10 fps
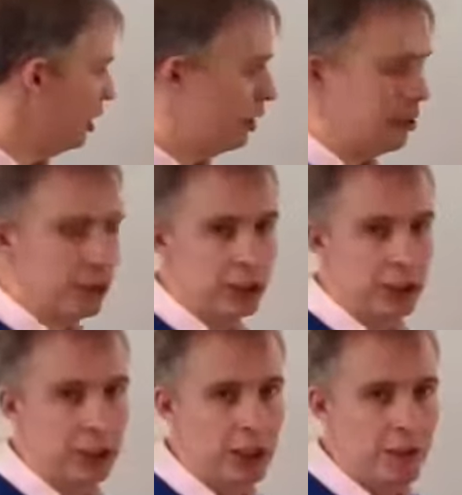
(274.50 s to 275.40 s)

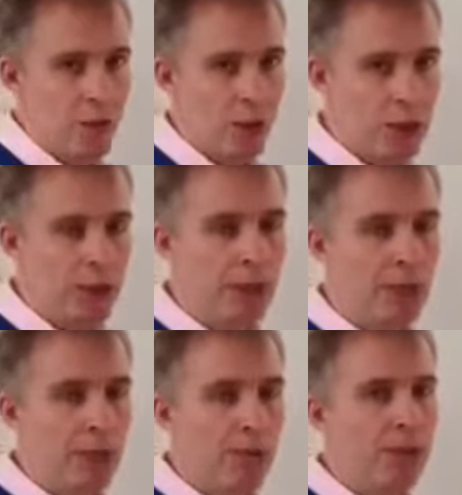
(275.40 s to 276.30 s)
increases. Waste
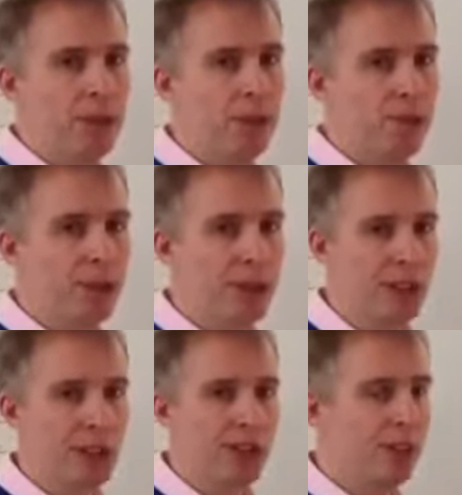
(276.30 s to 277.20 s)
management companies are pretty
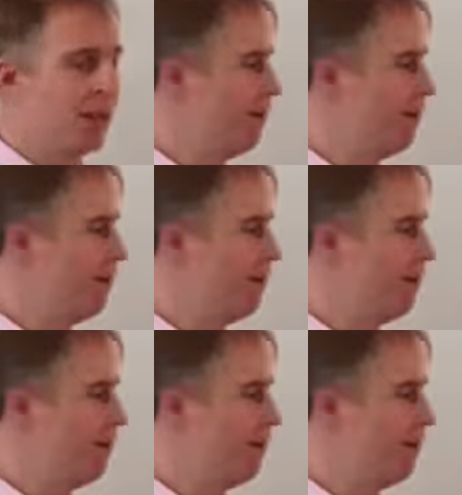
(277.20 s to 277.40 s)
good at